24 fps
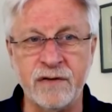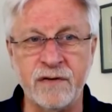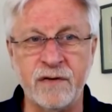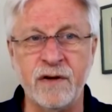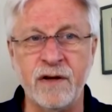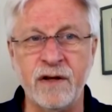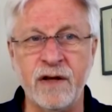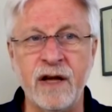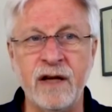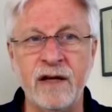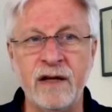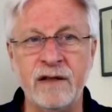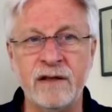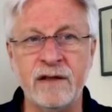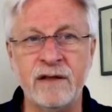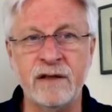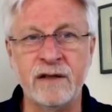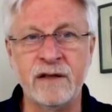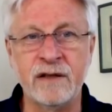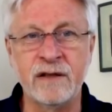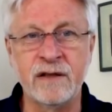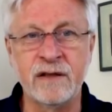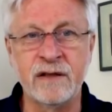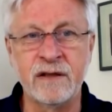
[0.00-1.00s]
for that.
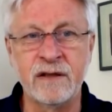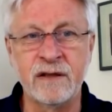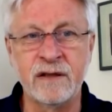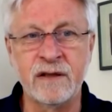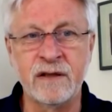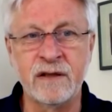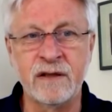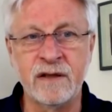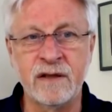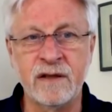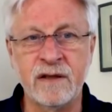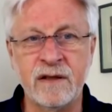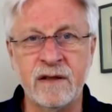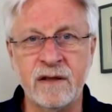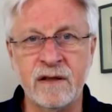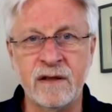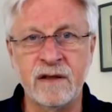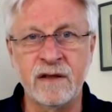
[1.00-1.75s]
Okay.